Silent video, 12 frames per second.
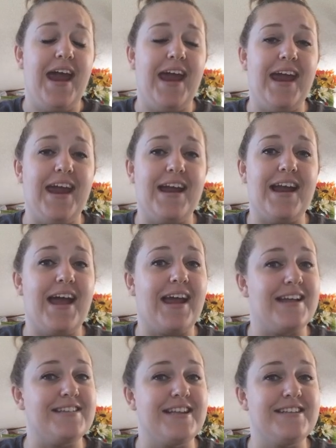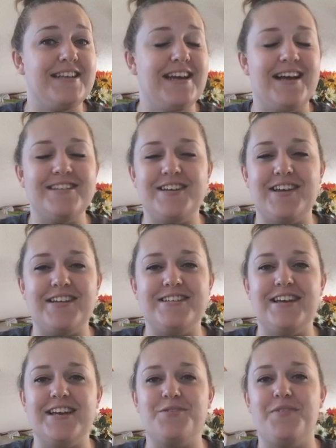And I guess that's it. I'll see you guys
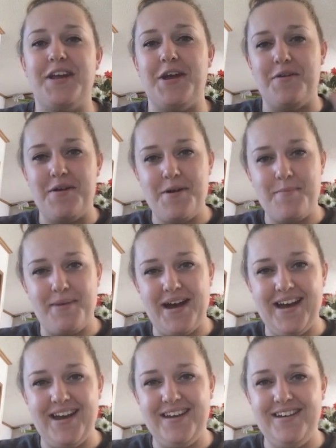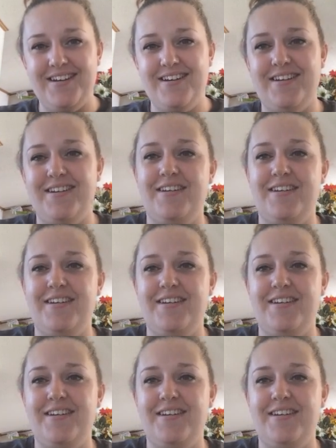in the next video. Bye!